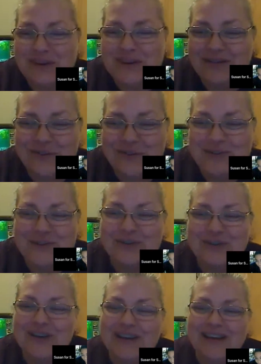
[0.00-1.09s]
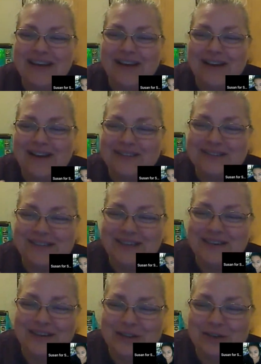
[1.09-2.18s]
and the future
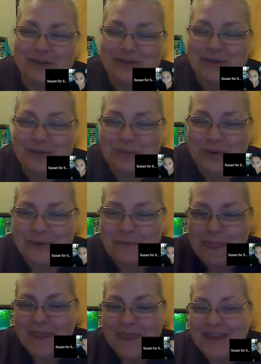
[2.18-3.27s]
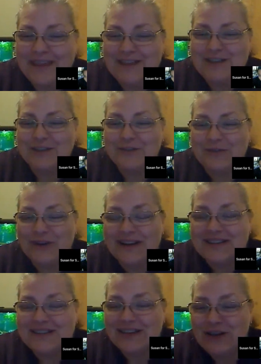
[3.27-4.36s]
YouTuber. And Jennifer, I
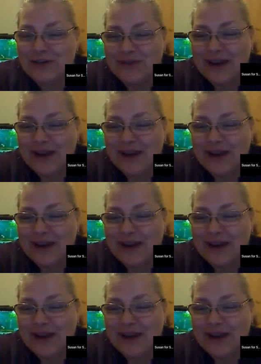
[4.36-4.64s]
see you've